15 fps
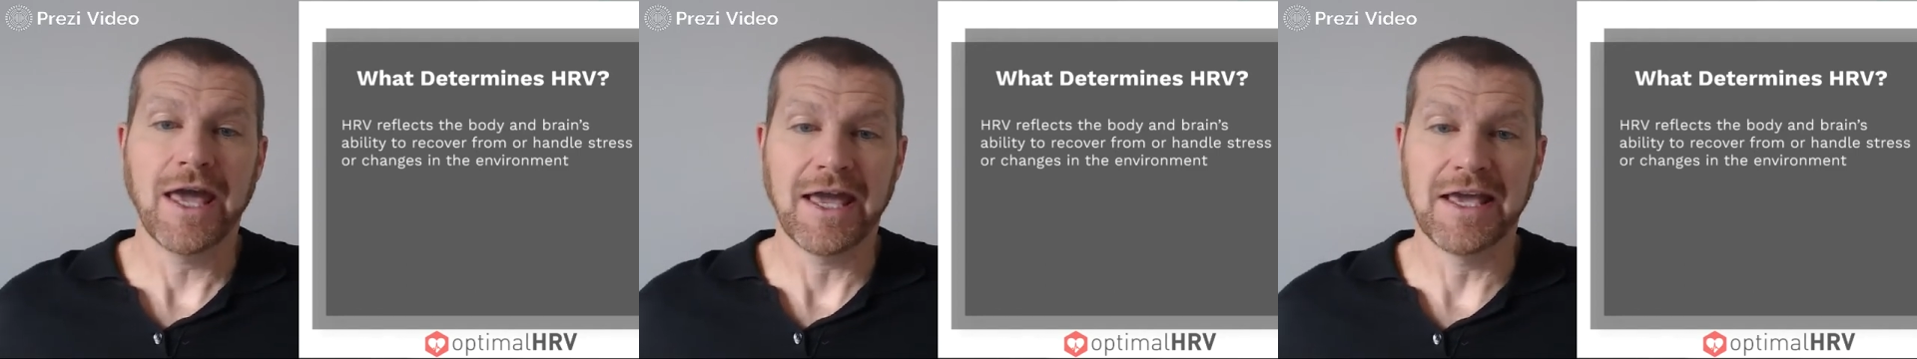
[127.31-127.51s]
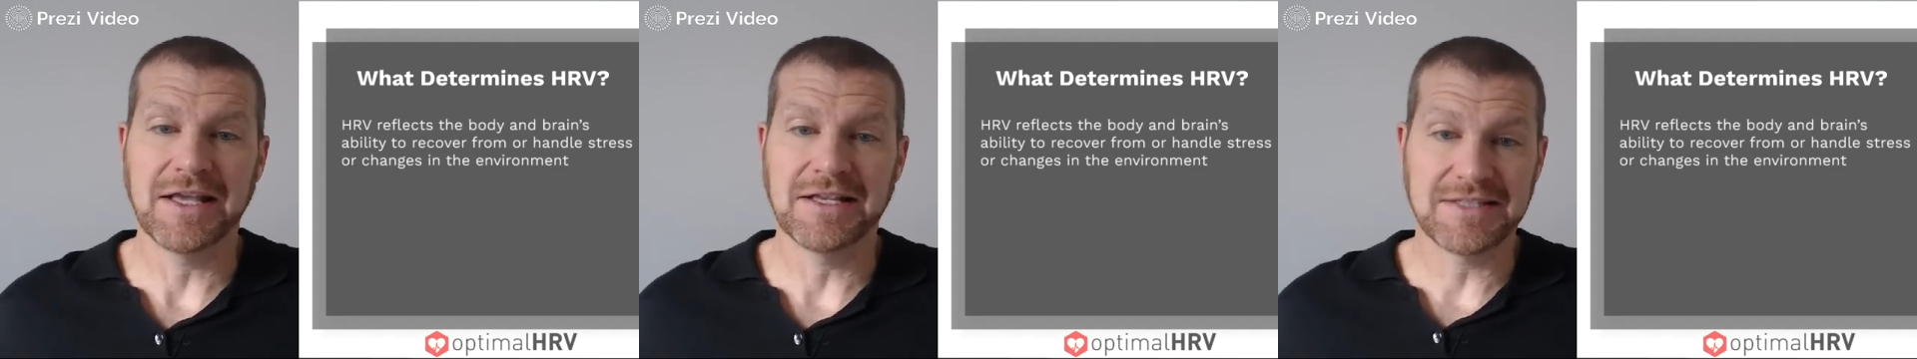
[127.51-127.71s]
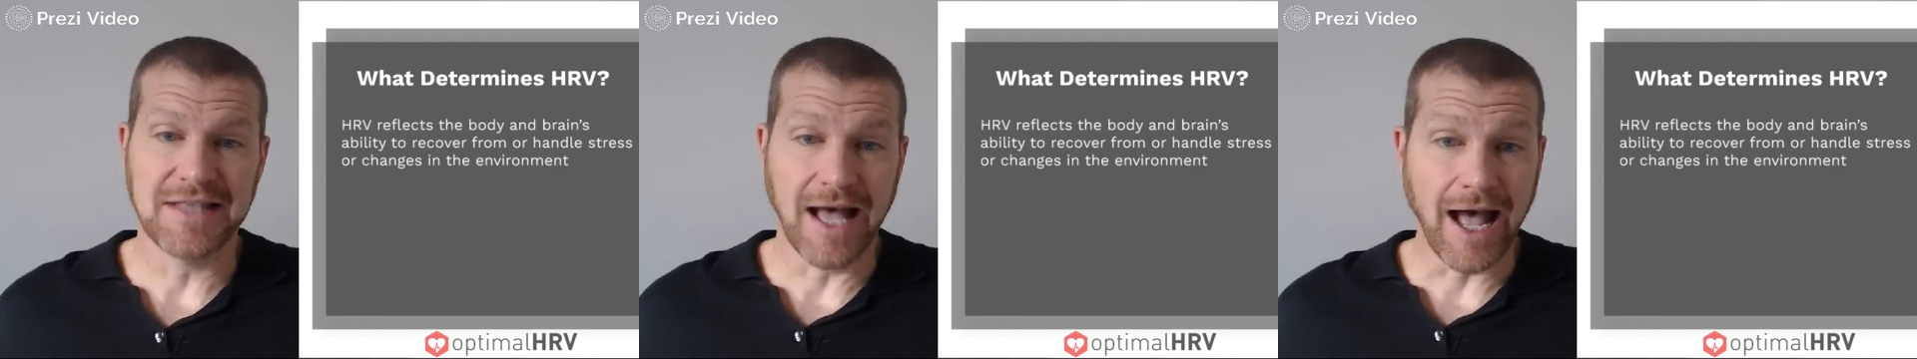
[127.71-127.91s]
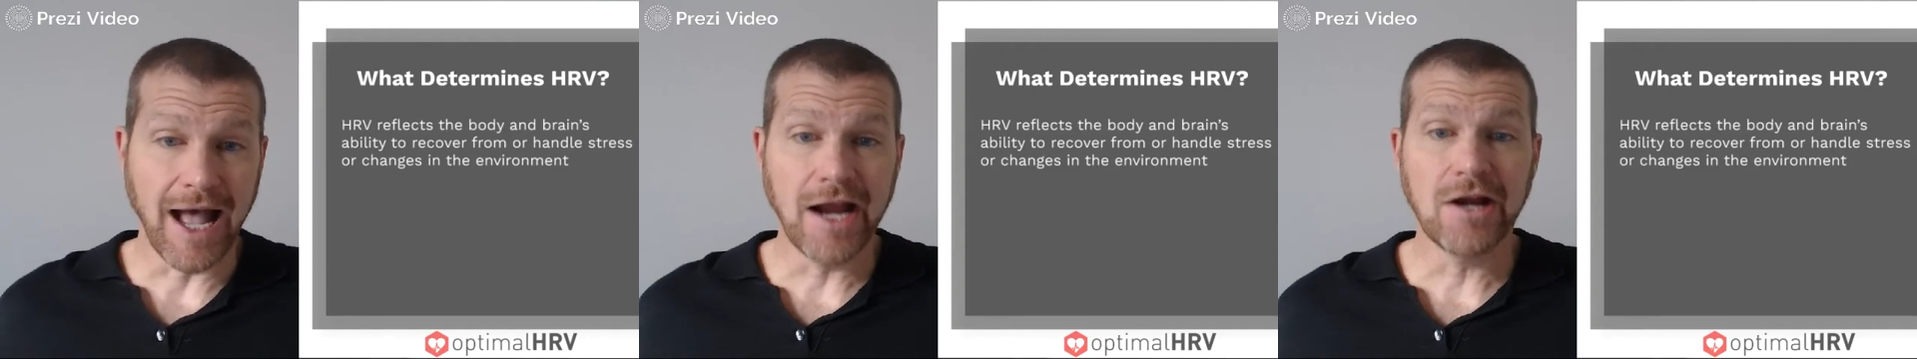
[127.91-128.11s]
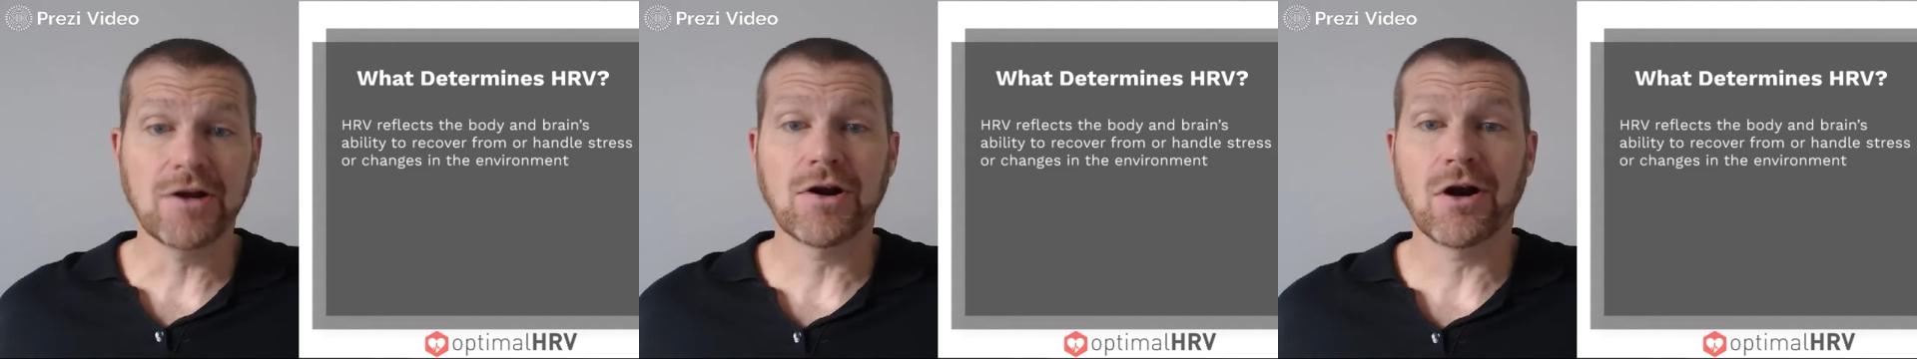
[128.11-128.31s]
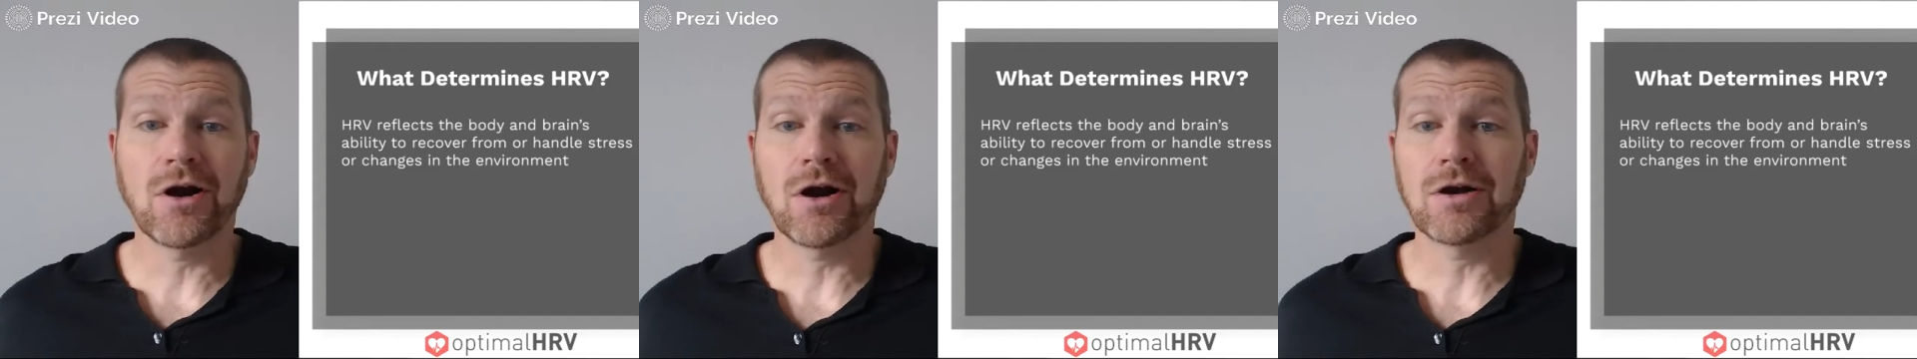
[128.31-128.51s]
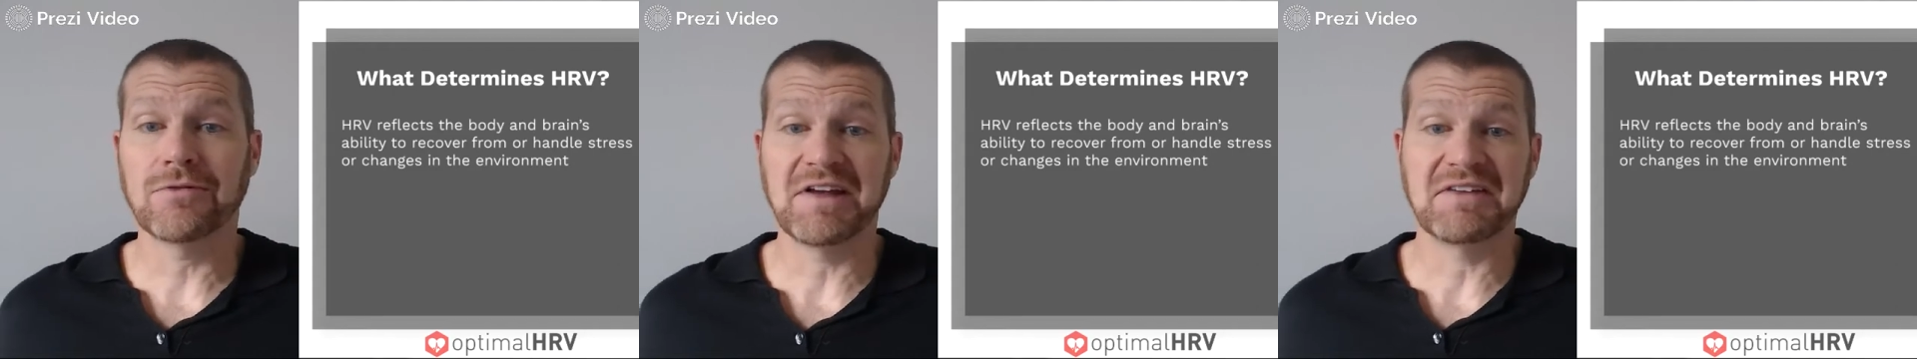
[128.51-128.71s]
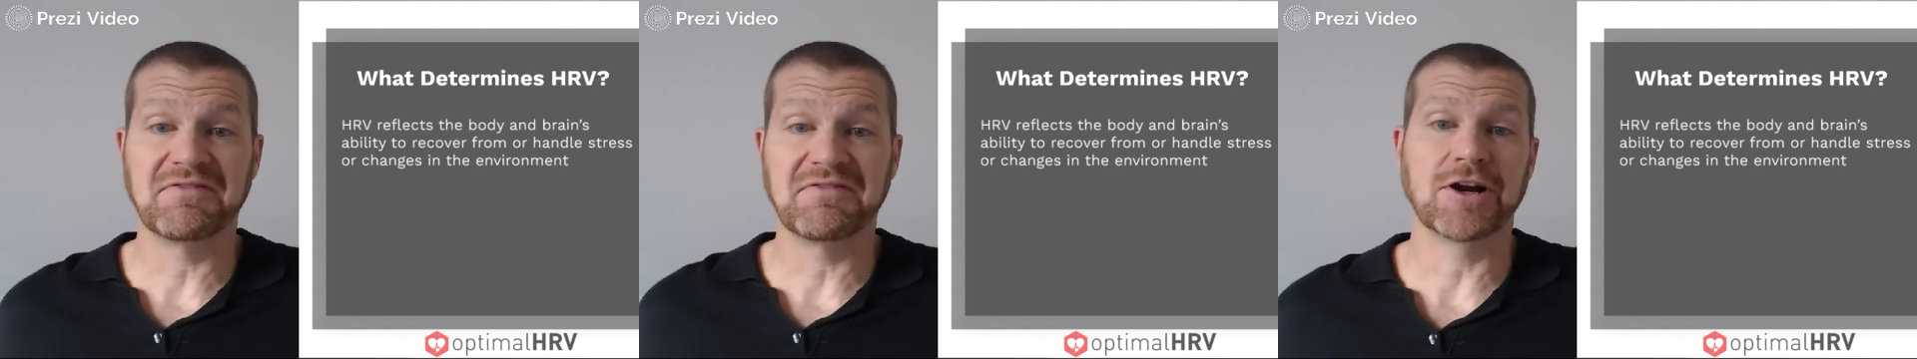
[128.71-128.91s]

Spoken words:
is the higher your heart rate